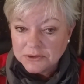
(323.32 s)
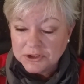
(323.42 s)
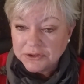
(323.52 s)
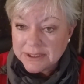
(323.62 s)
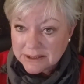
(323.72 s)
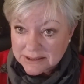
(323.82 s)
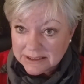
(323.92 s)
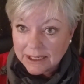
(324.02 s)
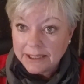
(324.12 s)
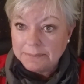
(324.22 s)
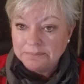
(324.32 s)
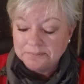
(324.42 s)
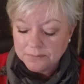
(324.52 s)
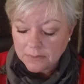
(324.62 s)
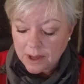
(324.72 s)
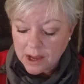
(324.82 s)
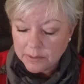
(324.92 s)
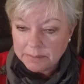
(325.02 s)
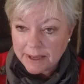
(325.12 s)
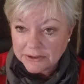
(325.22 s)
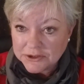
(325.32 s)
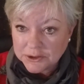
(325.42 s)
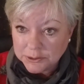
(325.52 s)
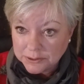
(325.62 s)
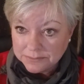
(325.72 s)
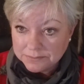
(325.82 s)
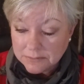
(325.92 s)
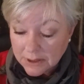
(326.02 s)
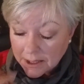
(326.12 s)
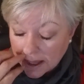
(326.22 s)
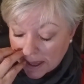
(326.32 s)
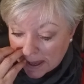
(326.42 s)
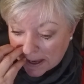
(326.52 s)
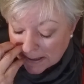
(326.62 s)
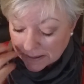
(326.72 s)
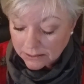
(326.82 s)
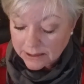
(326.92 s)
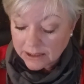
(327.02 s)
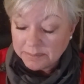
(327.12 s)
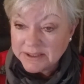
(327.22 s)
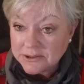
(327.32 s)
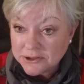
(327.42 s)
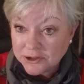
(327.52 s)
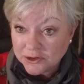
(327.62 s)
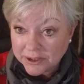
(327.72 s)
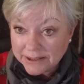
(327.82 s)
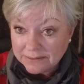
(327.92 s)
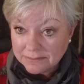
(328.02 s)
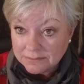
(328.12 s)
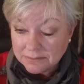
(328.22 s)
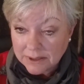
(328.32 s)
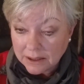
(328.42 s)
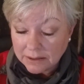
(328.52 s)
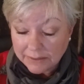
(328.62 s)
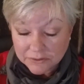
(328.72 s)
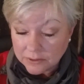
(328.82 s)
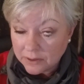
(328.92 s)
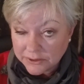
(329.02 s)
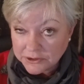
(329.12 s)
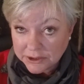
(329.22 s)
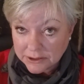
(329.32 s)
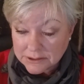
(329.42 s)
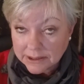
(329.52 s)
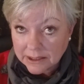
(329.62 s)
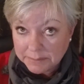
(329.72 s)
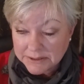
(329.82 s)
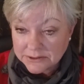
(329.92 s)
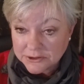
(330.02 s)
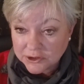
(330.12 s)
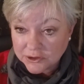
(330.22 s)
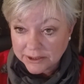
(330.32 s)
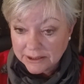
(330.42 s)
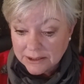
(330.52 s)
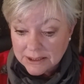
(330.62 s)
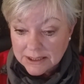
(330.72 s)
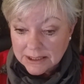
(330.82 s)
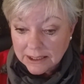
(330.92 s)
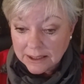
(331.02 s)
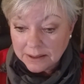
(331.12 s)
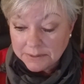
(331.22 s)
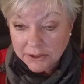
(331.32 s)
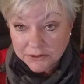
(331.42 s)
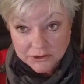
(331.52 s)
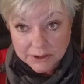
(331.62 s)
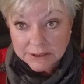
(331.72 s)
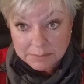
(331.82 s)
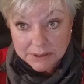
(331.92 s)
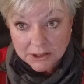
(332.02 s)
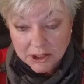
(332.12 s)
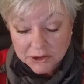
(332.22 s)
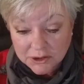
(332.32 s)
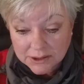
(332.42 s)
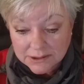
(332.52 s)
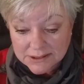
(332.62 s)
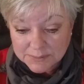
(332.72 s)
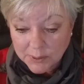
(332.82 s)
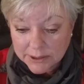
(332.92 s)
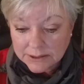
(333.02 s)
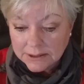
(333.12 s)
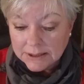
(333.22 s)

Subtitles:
During this time, I went back to school and got a business degree. After all these years, I got a business degree. I'm not sure it did me a lot of good at this point.